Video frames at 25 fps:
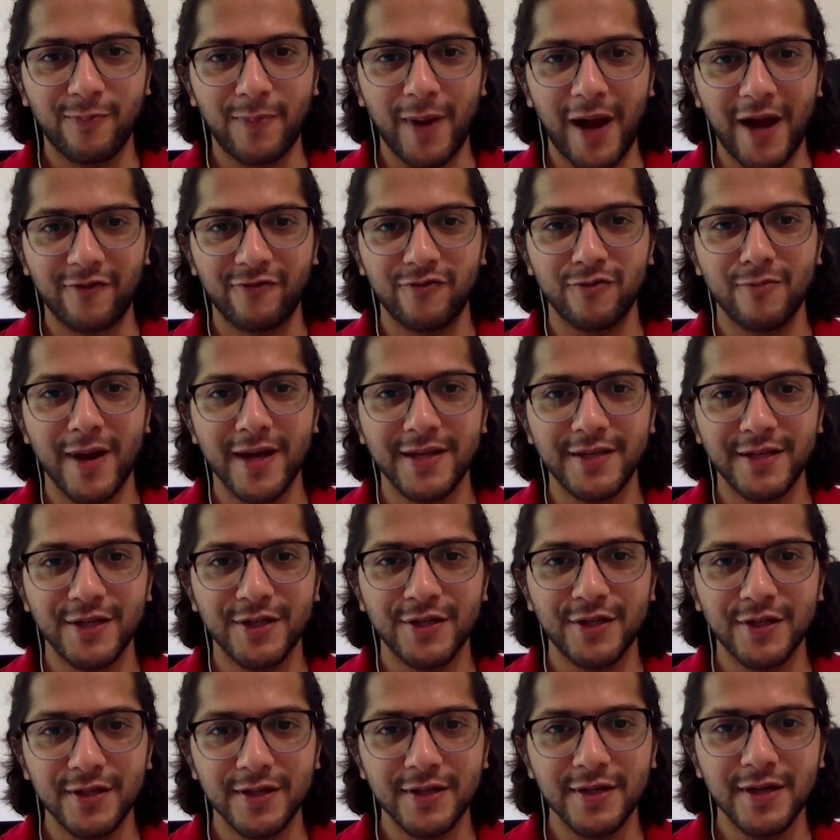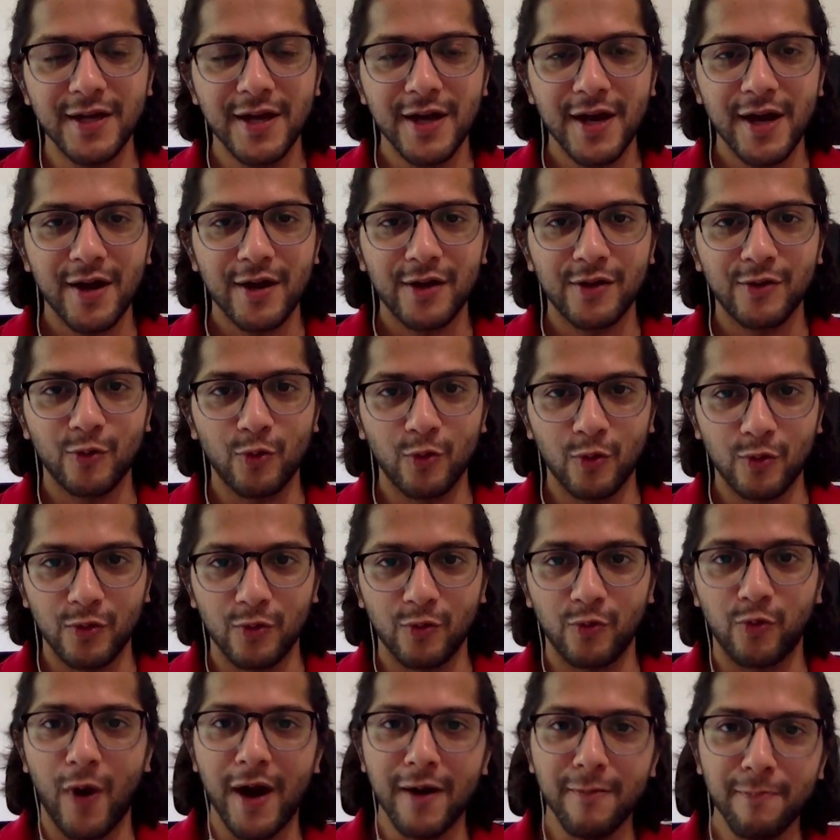Platformization,
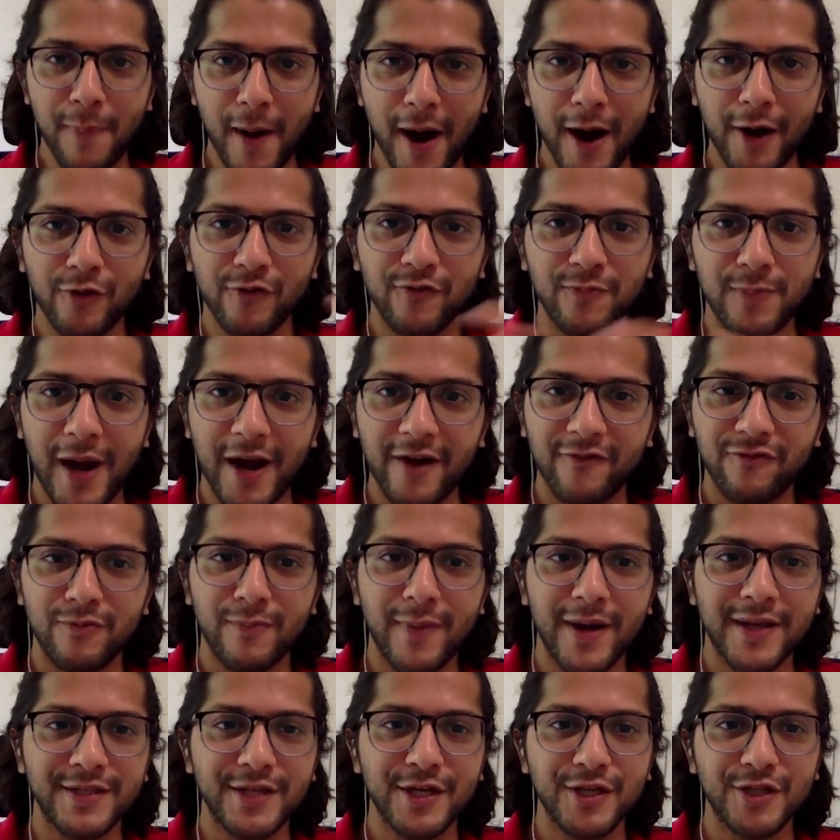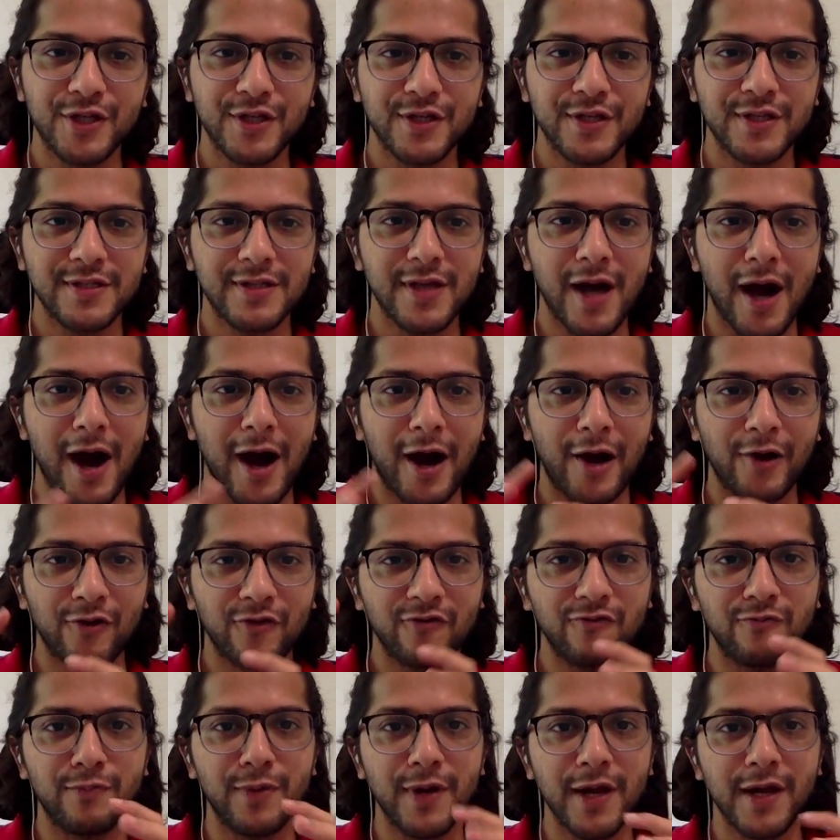one part of platformization is the art
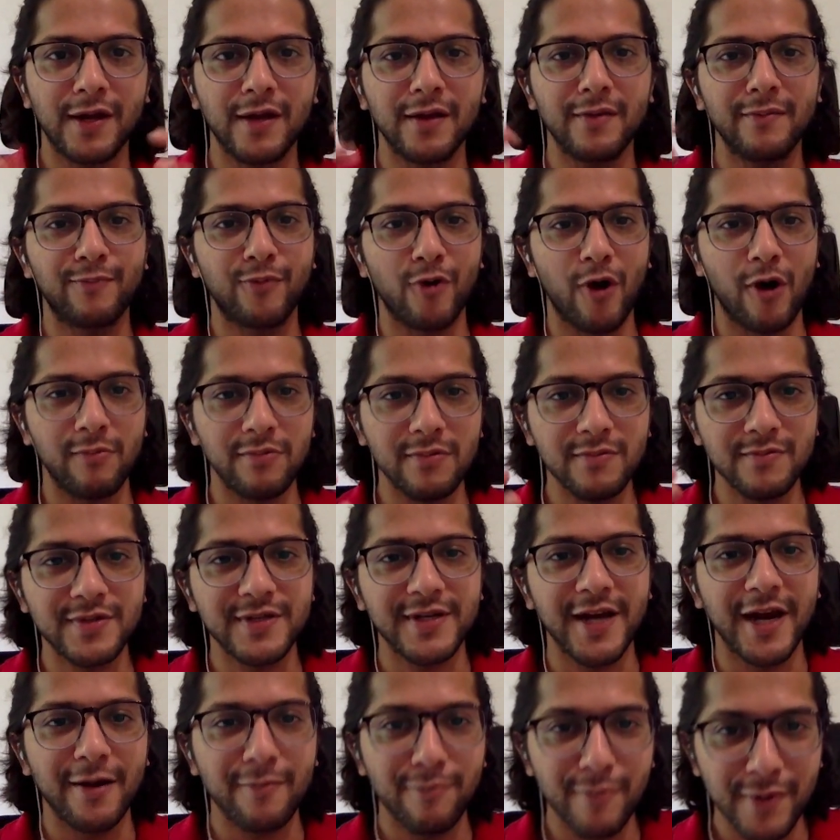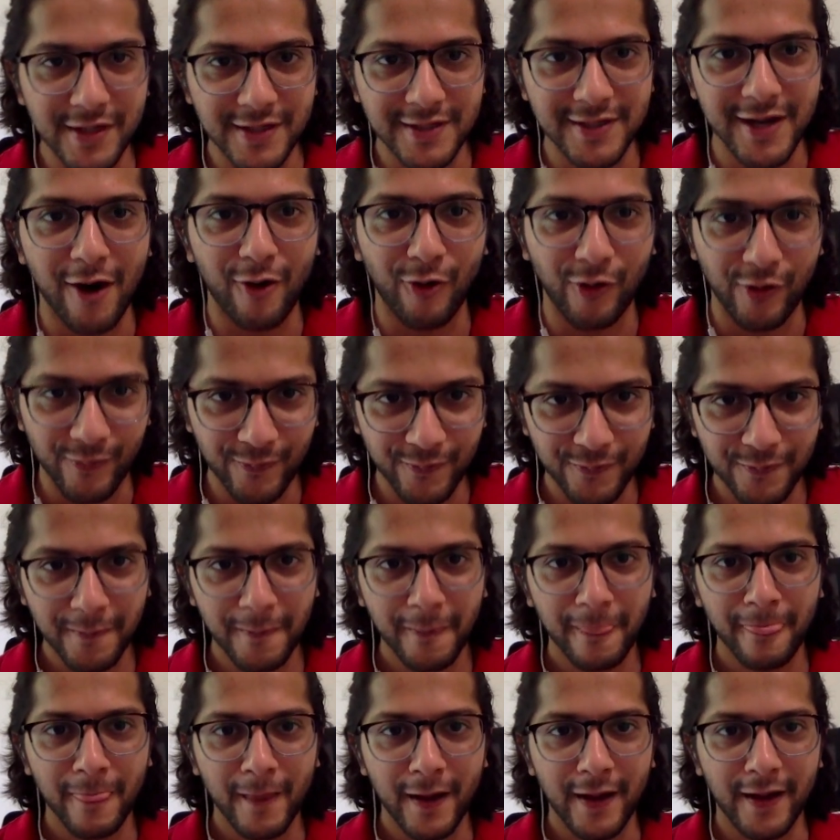of breaking problem statements down,
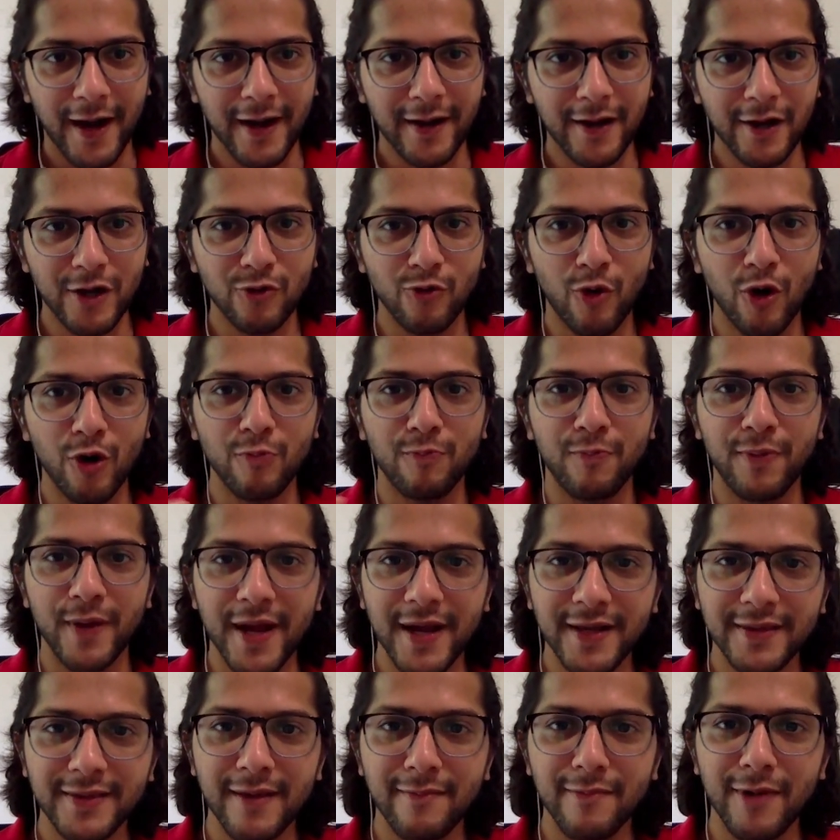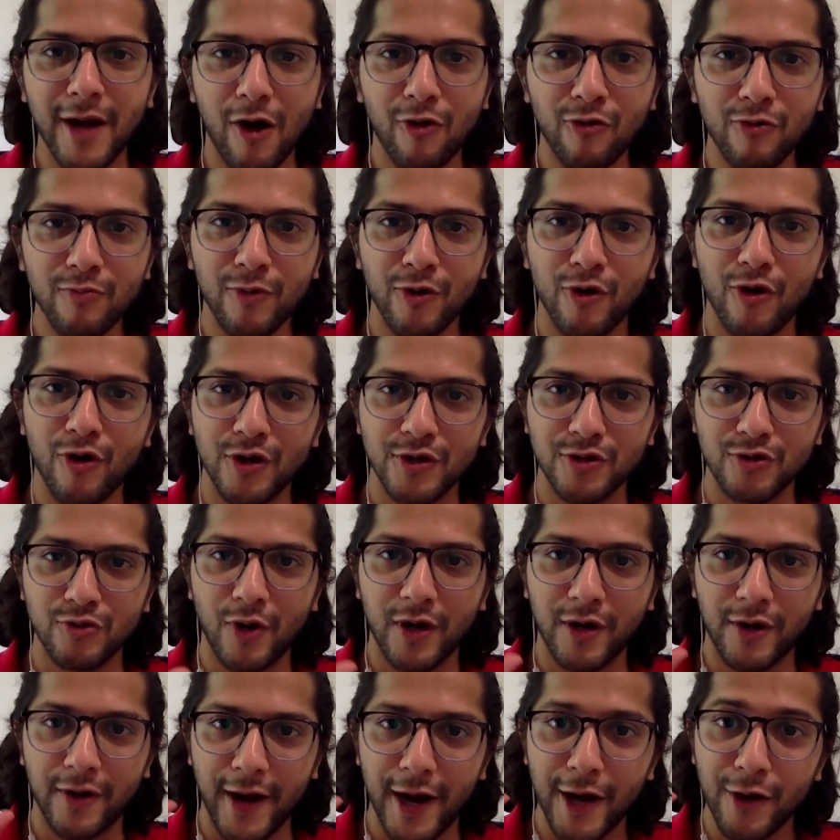right? And you want to break them down because you
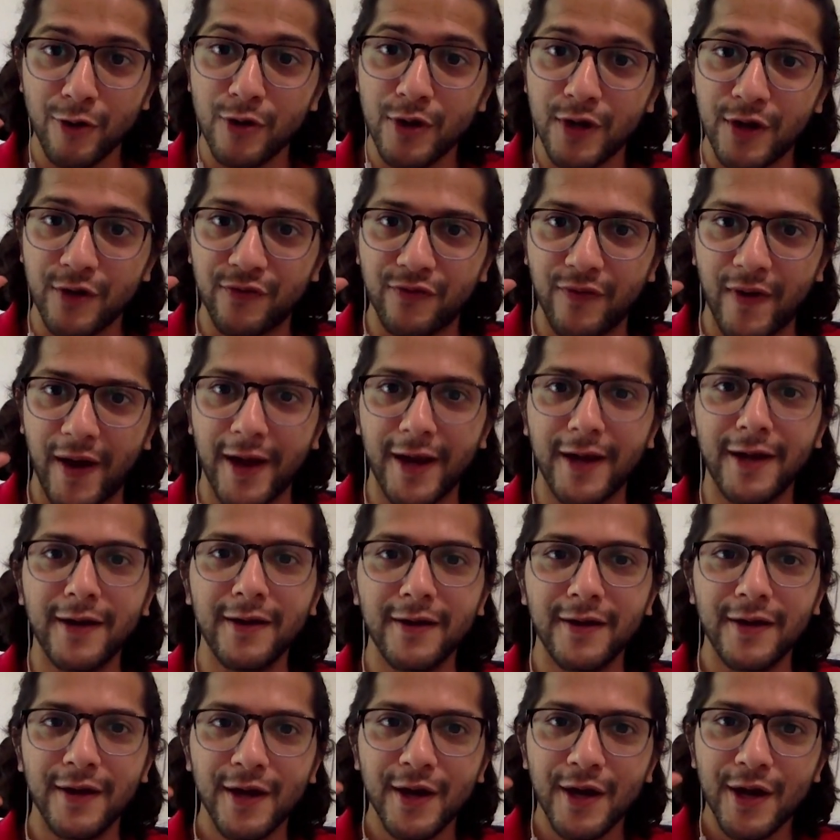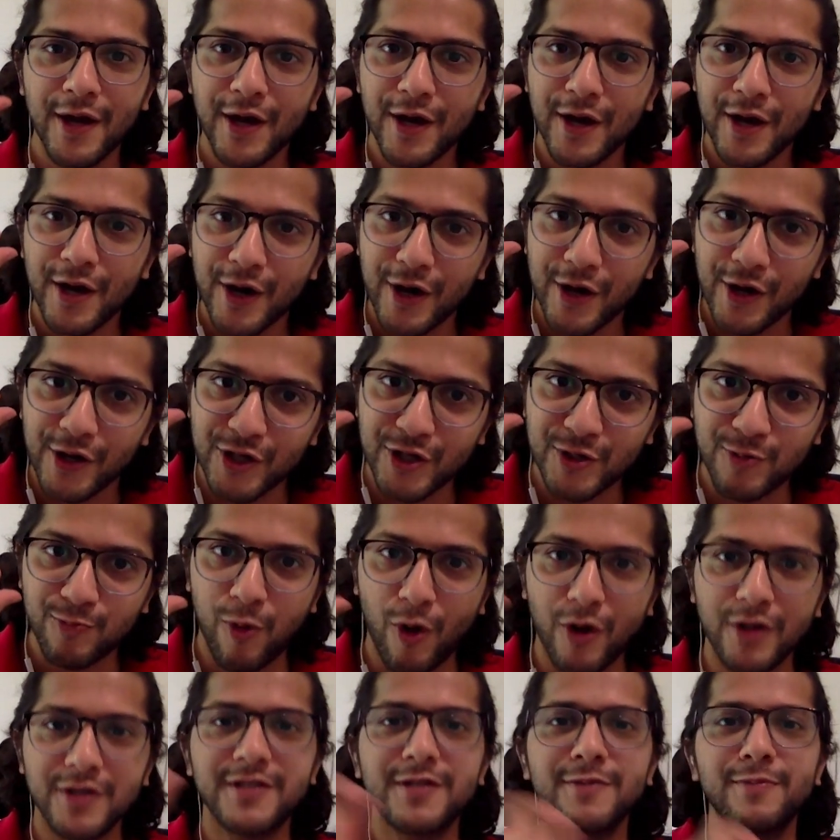are trying to define
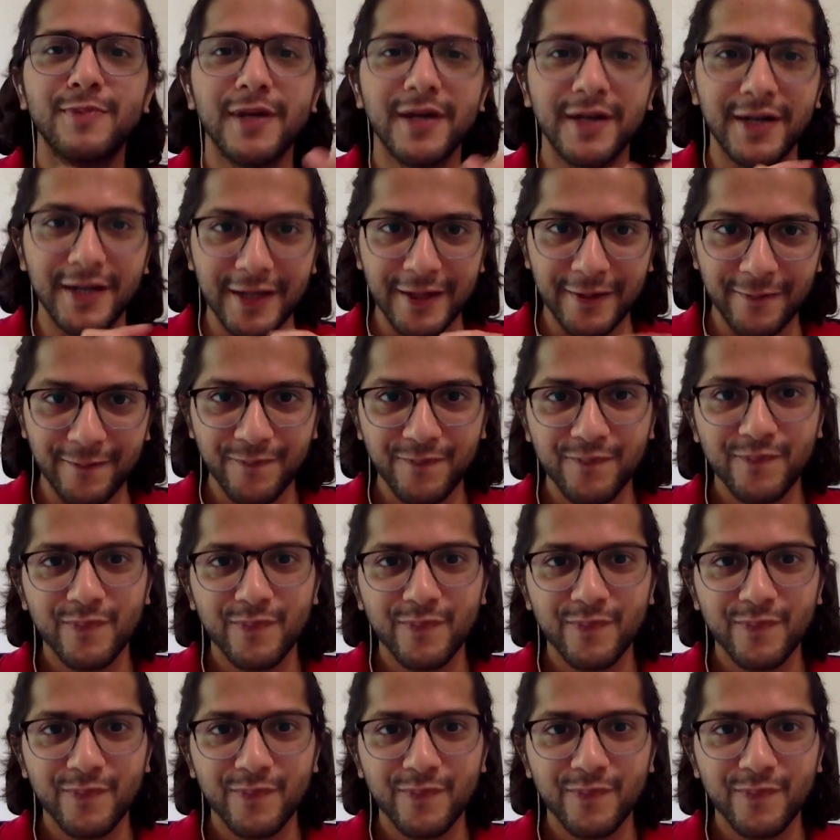responsibility